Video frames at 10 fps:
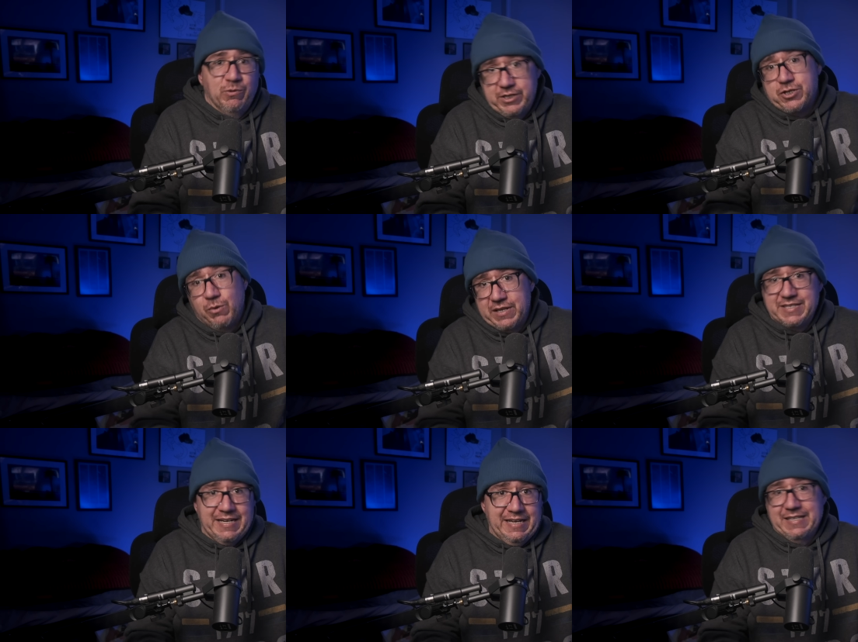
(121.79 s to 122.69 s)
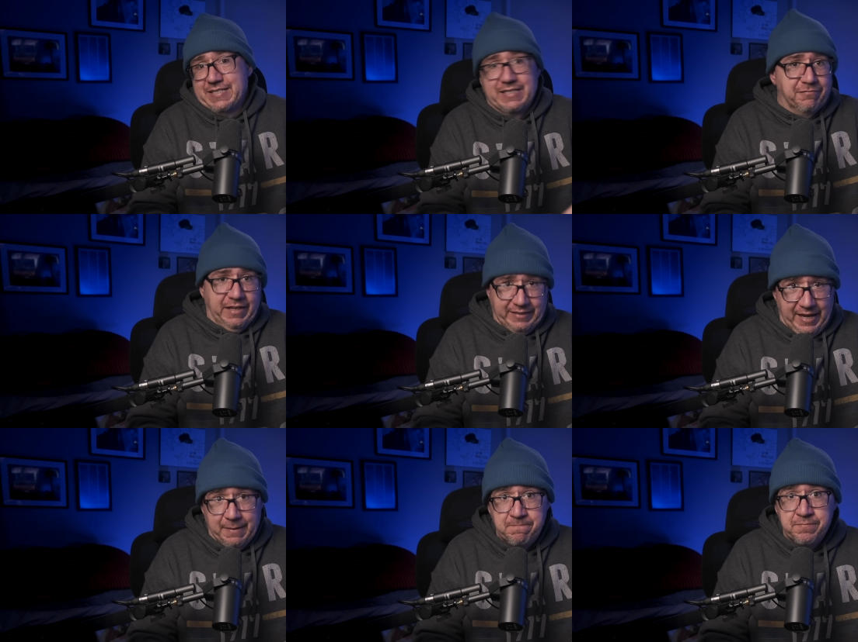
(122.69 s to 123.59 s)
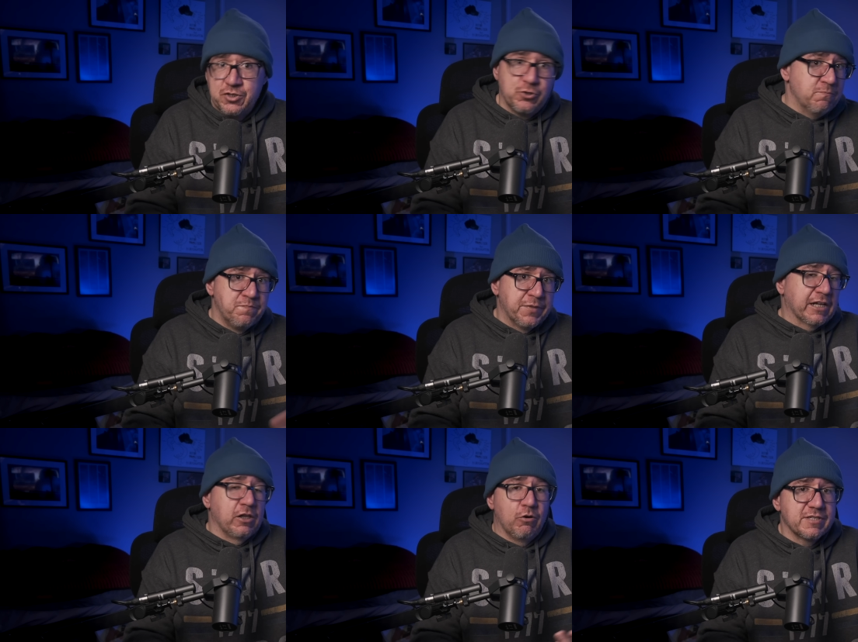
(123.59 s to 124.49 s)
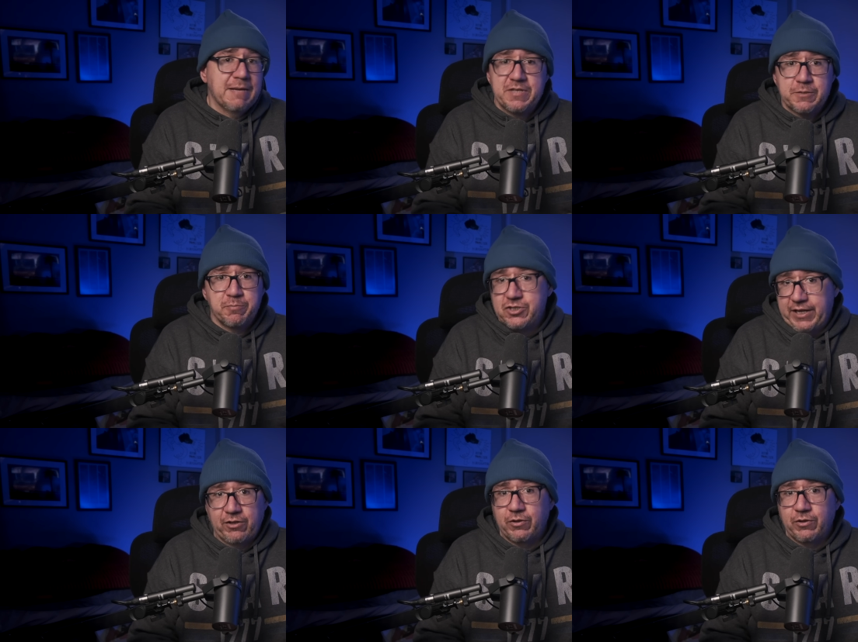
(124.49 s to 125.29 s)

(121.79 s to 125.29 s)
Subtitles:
what tokens I need and stuff like that. To close up this particular